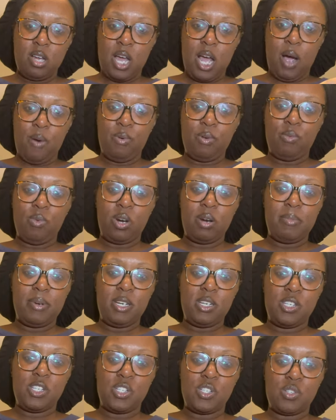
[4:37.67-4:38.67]
I wouldn't want them
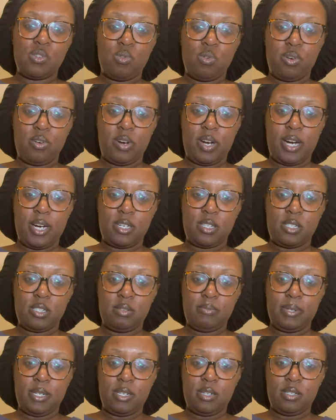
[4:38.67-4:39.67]
any shorter
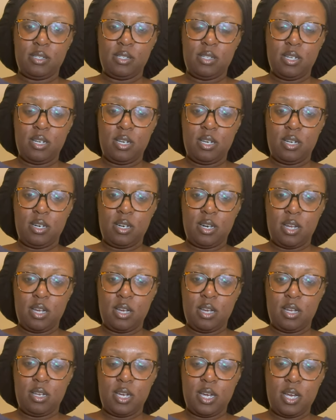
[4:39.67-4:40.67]
actually because then,
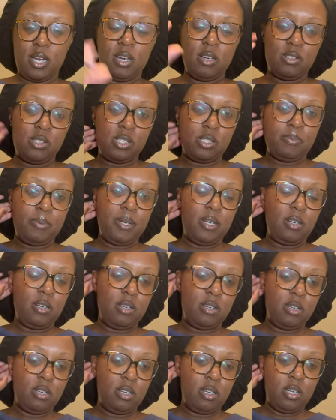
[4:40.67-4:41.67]
yeah, it'll just be,
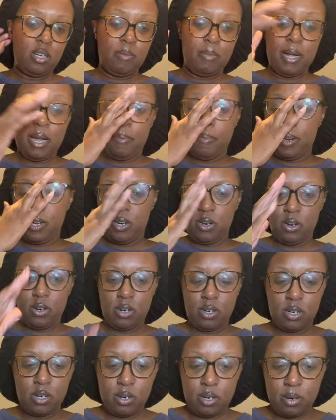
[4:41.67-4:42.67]
you know, behind my ear
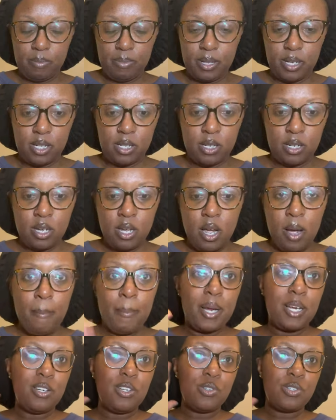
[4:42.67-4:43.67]
completely.
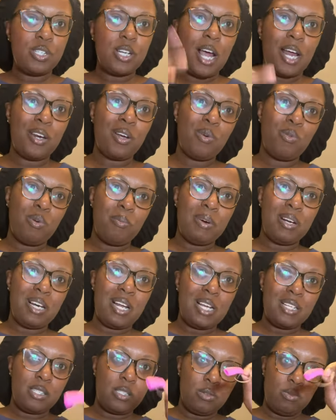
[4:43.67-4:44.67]
But usually I don't wear my
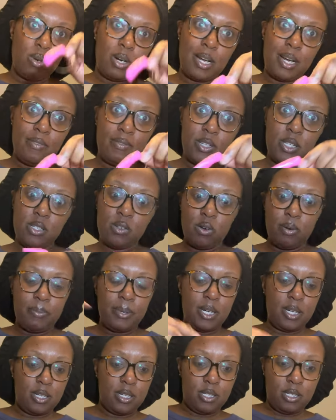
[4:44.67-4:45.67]
glasses when I have these on
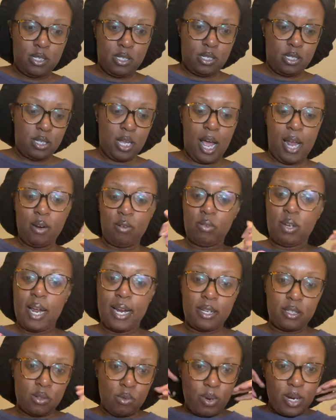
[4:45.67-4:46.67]
because I don't
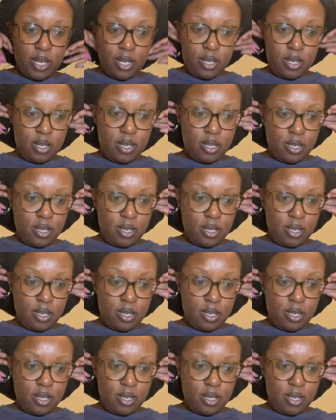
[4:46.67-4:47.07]
like the way